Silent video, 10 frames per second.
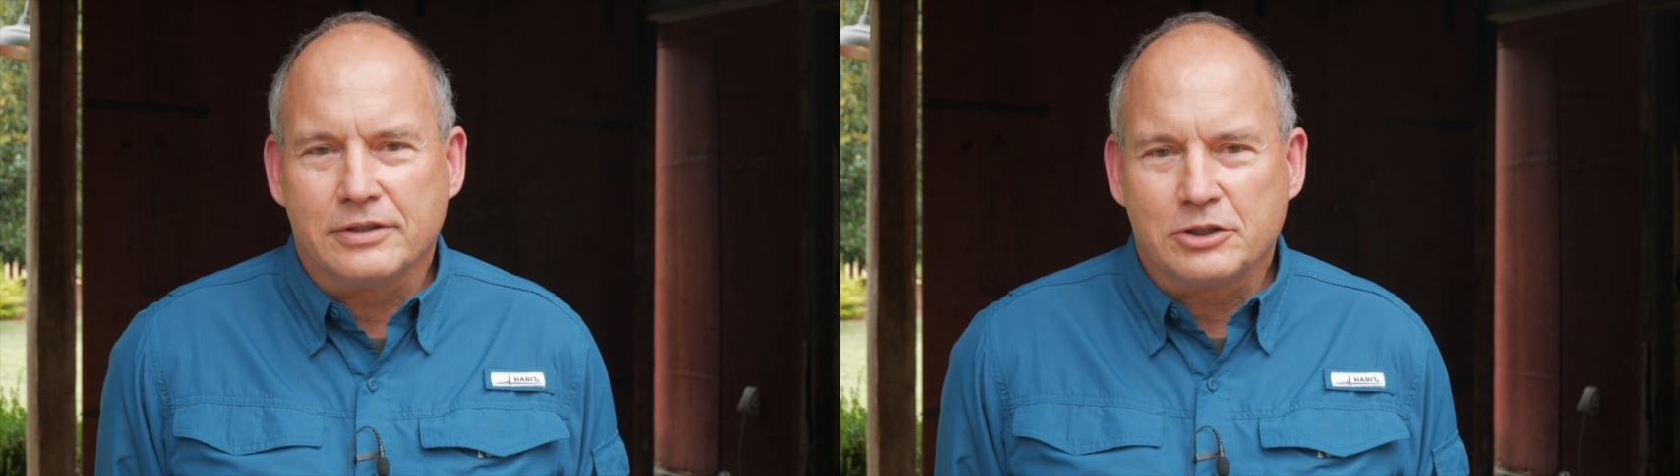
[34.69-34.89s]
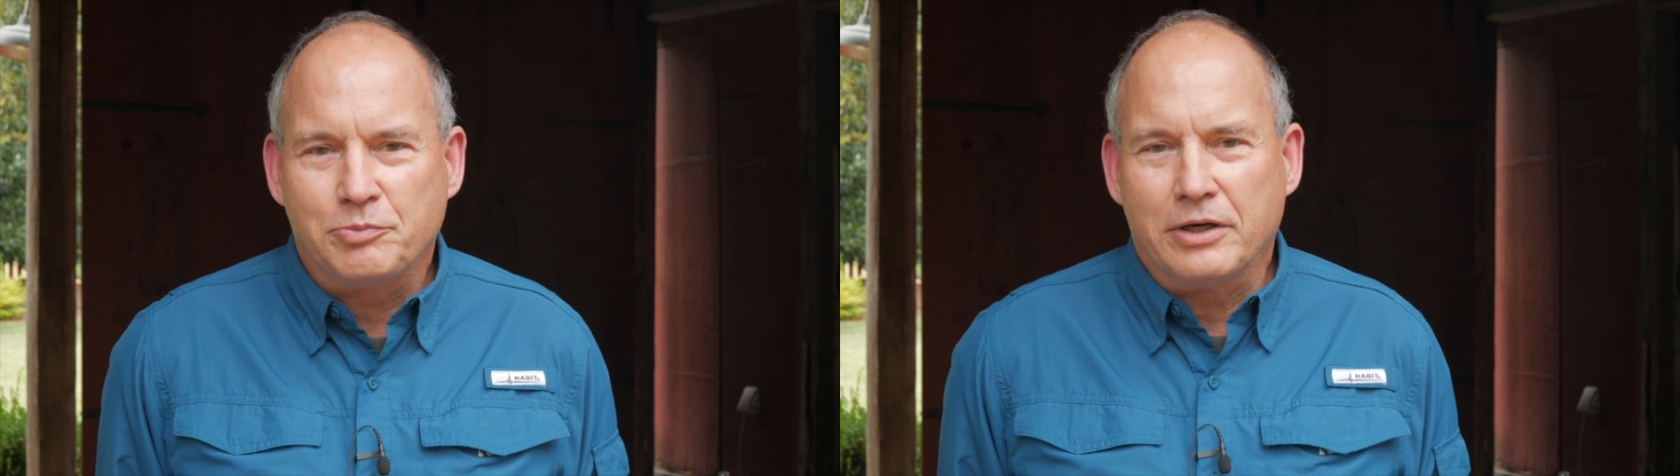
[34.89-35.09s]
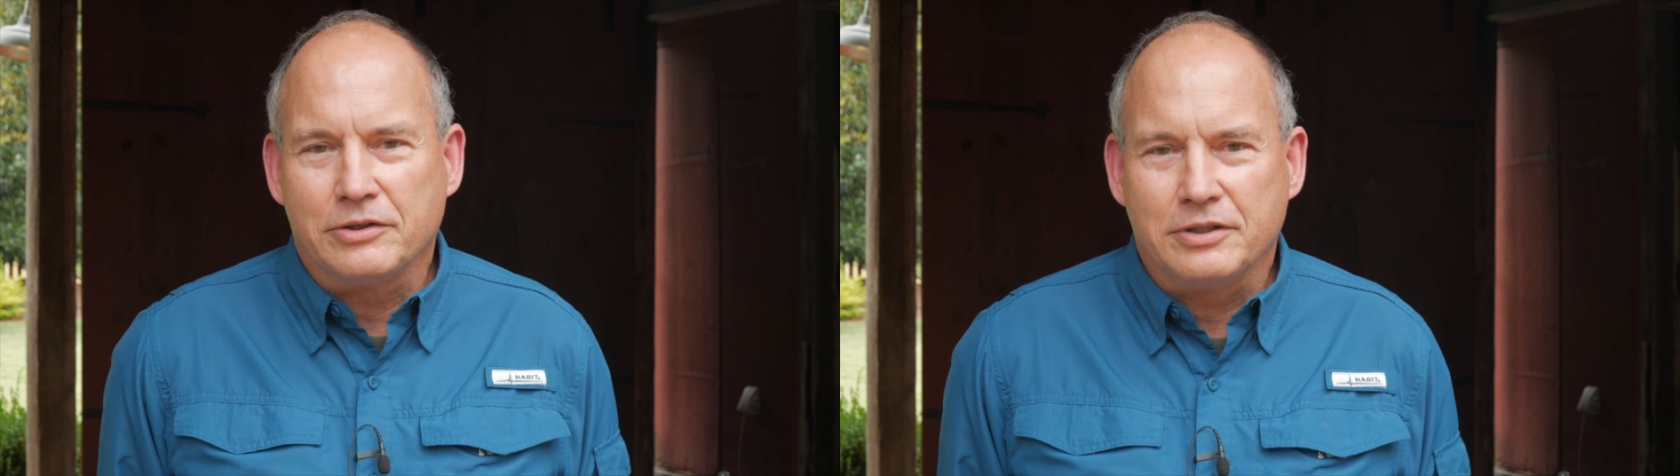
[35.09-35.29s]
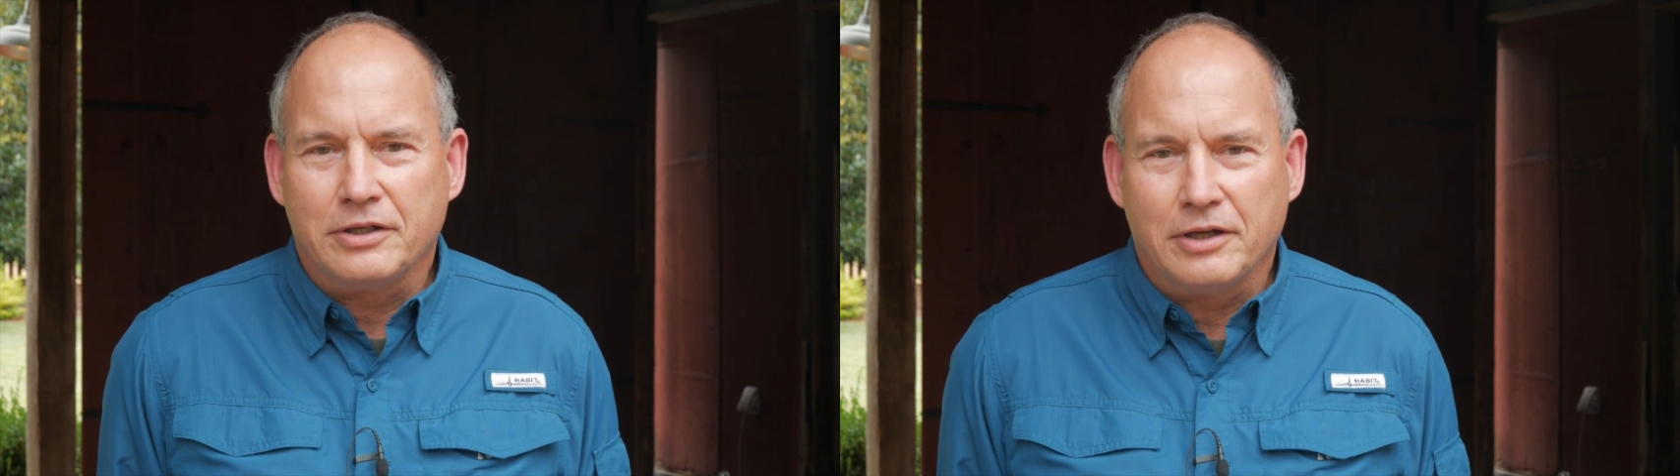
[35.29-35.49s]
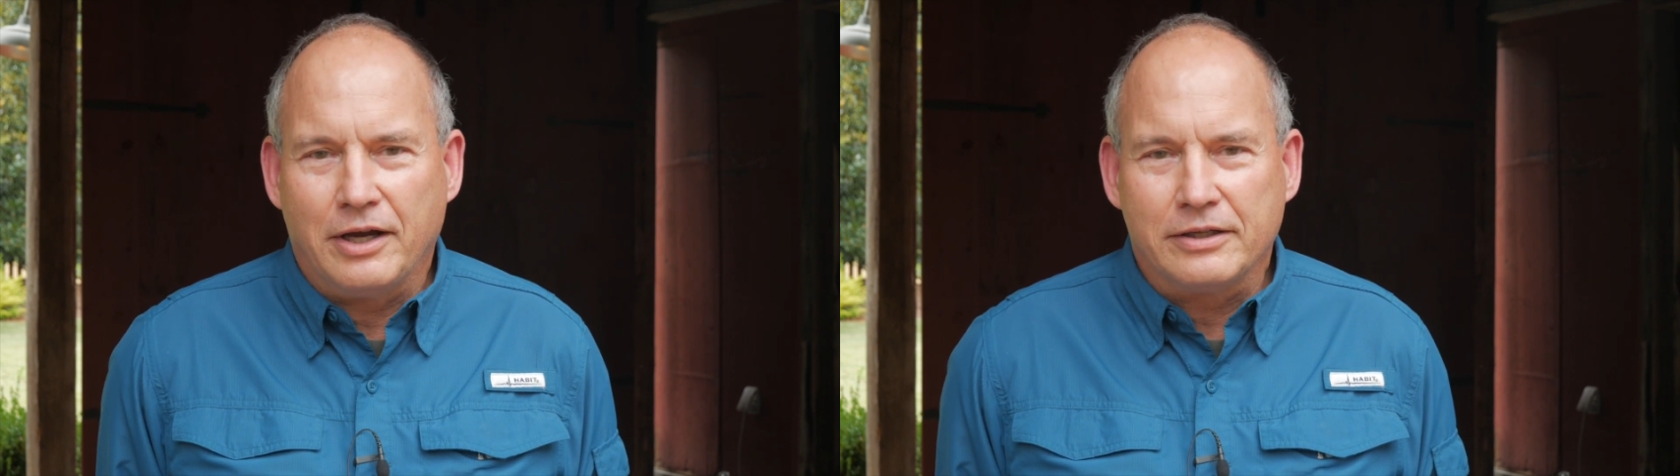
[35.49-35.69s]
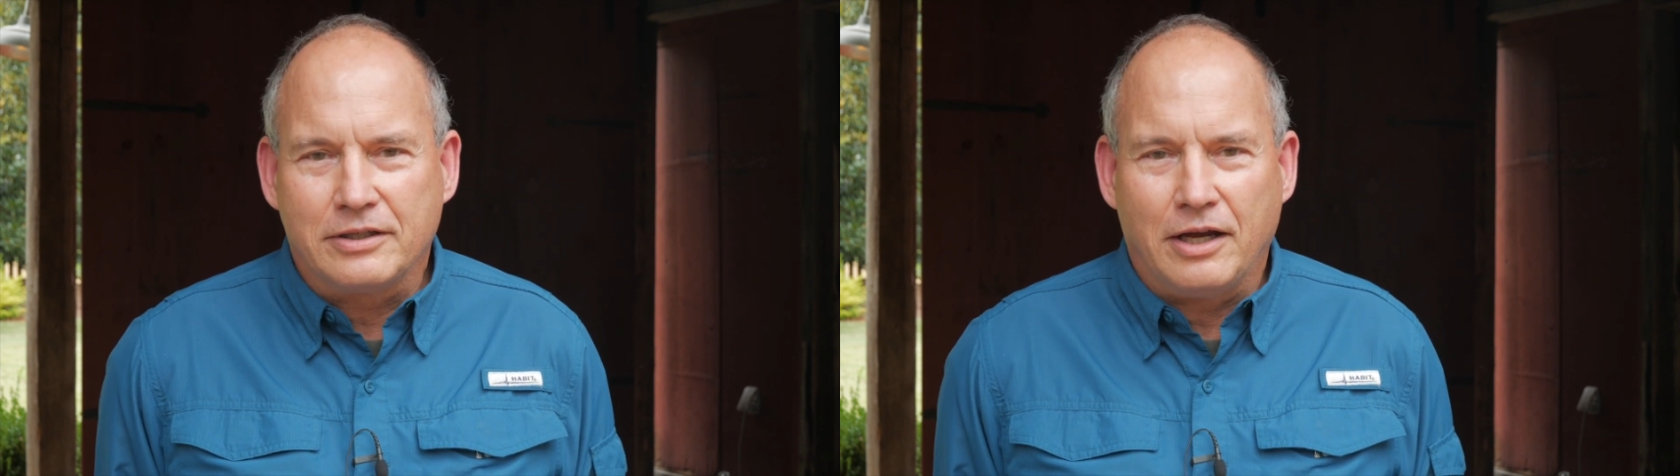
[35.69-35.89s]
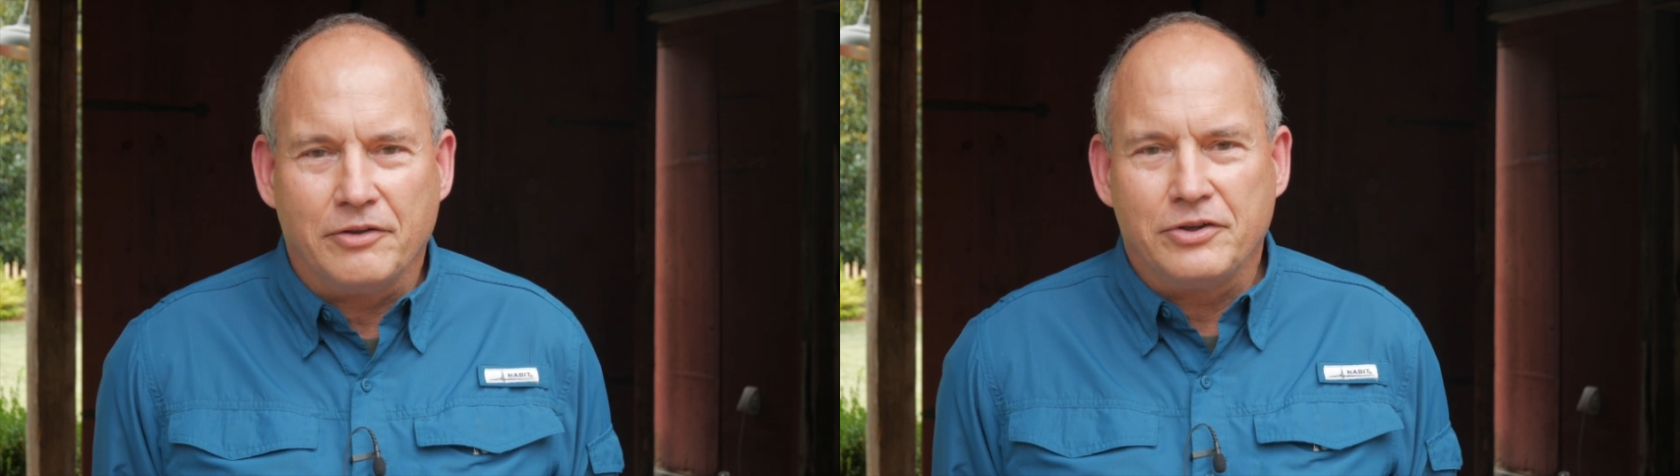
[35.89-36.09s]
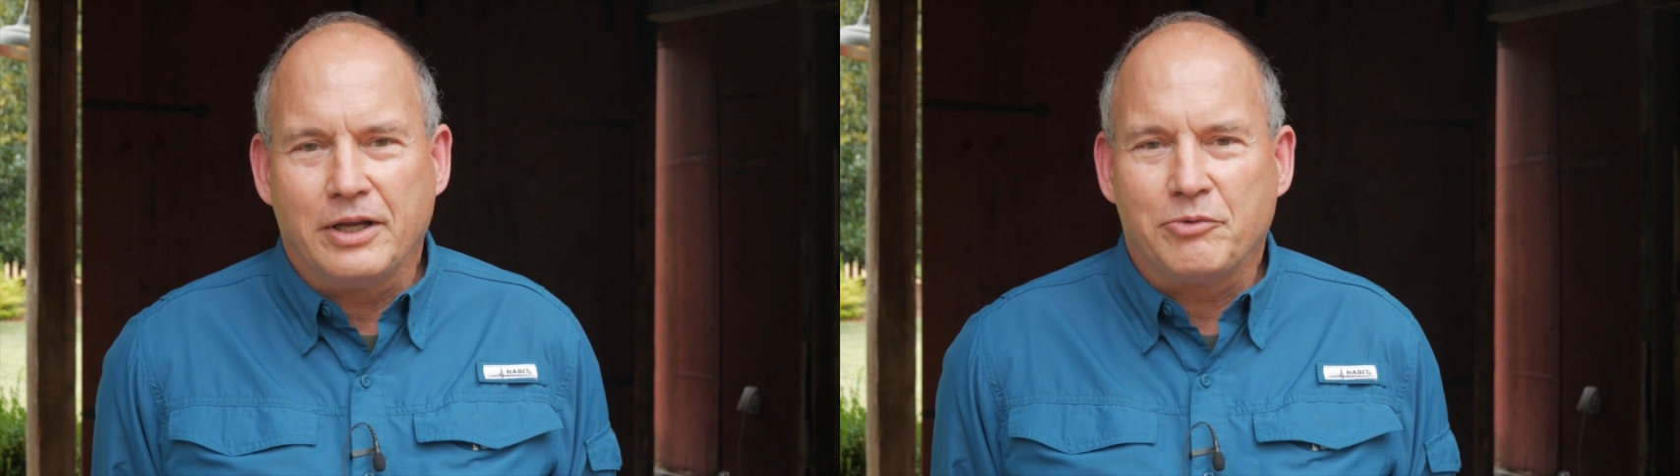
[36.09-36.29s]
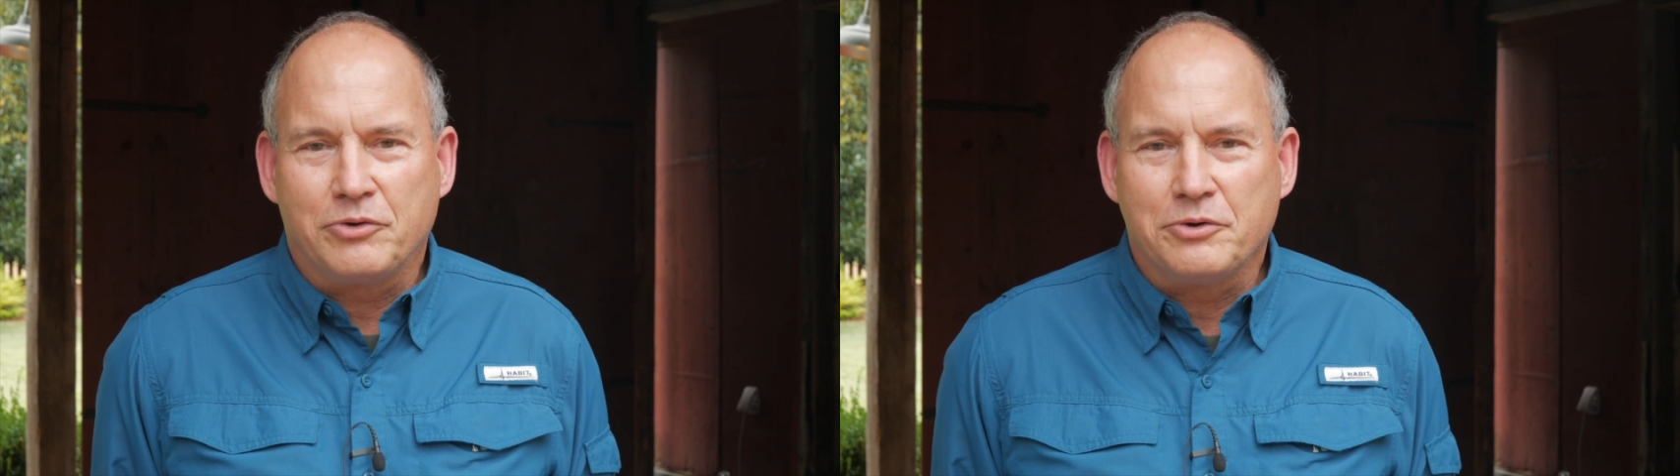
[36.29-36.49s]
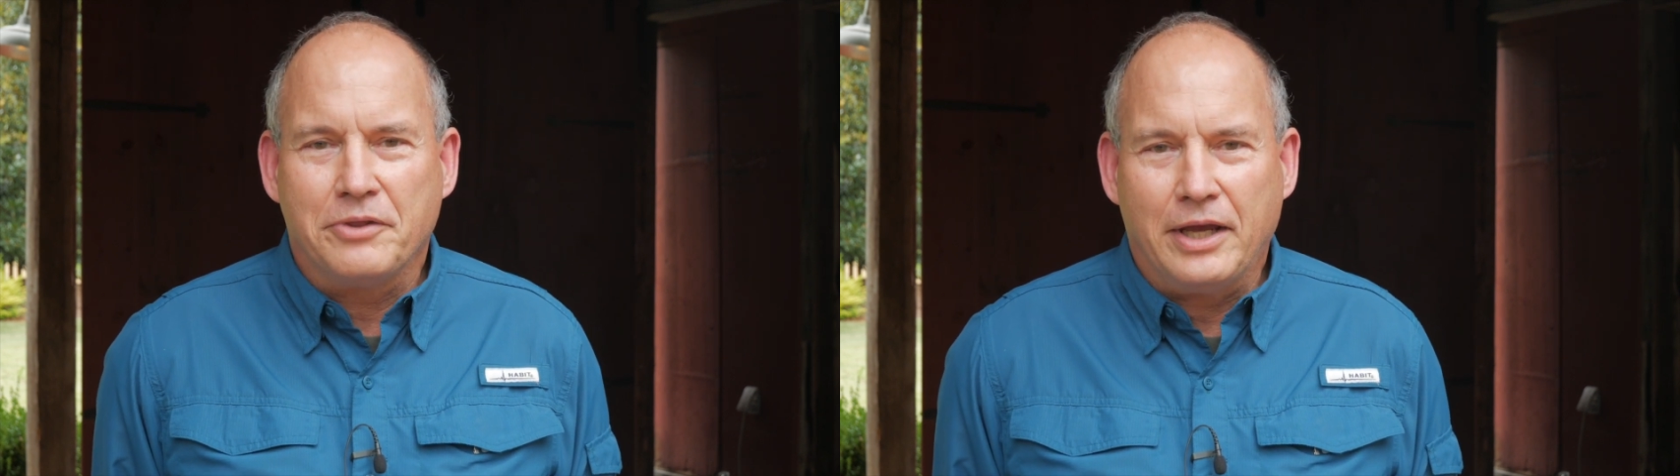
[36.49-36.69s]
experiencing God concepts
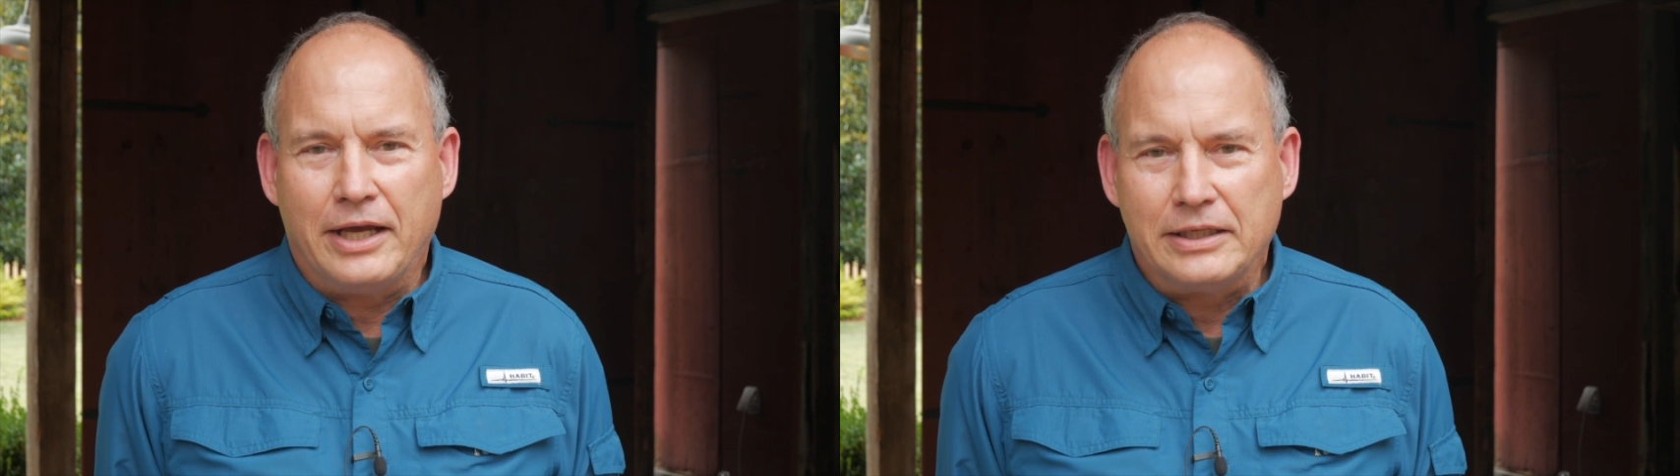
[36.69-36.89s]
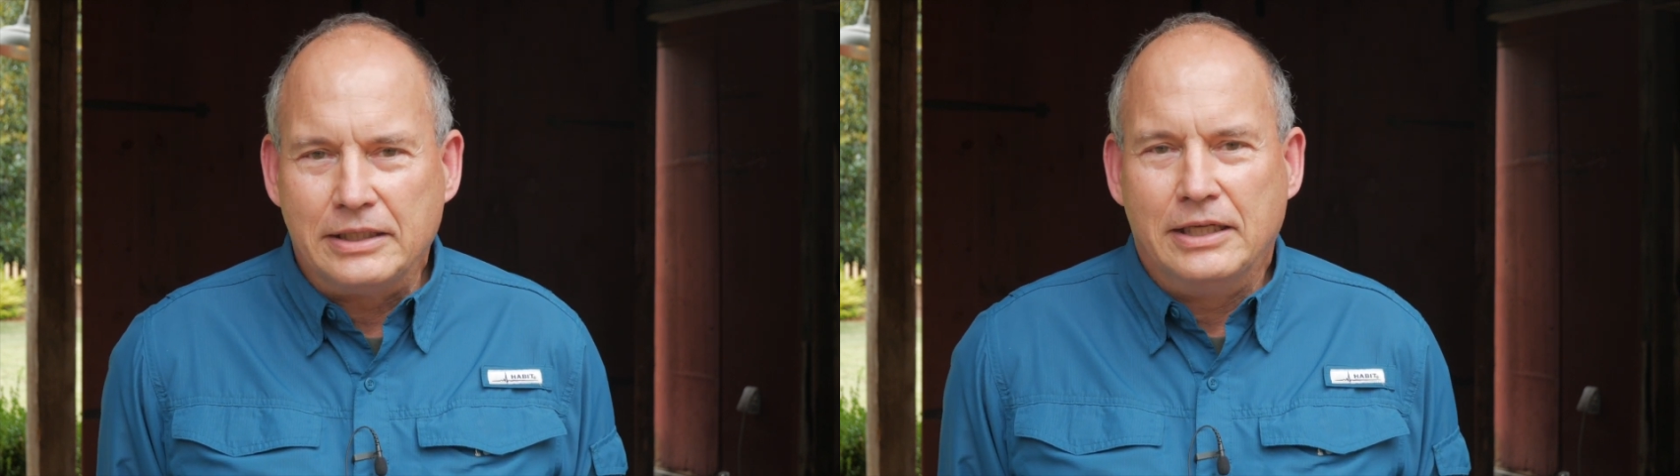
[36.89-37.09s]
through that.